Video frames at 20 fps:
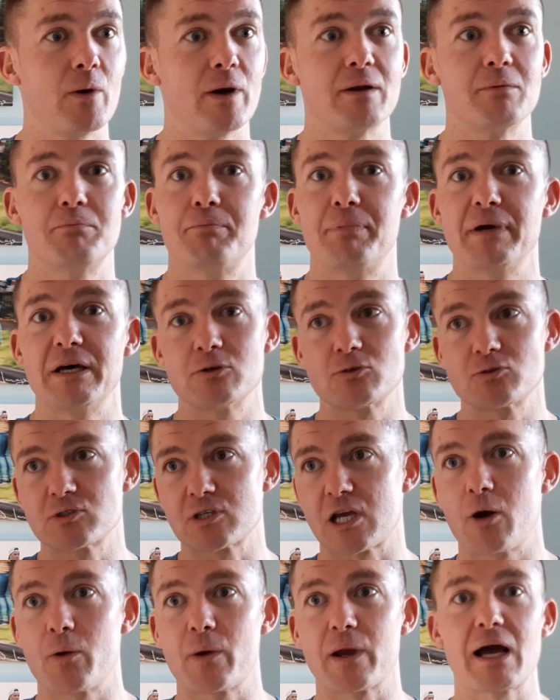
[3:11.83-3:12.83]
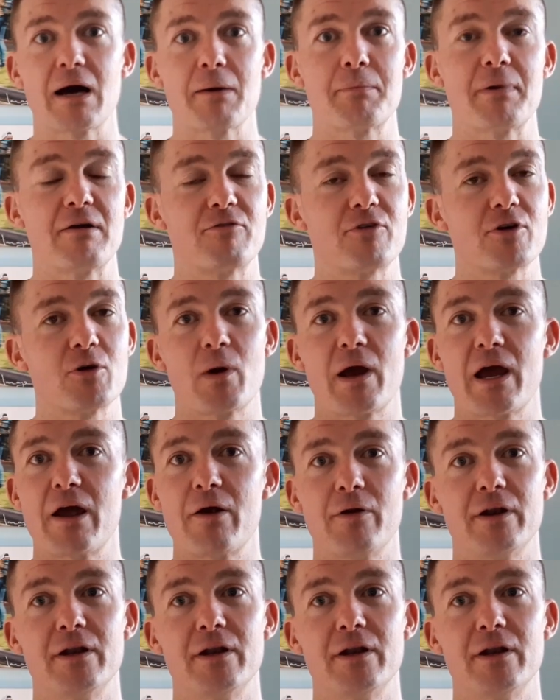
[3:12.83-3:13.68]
and bills going up everywhere,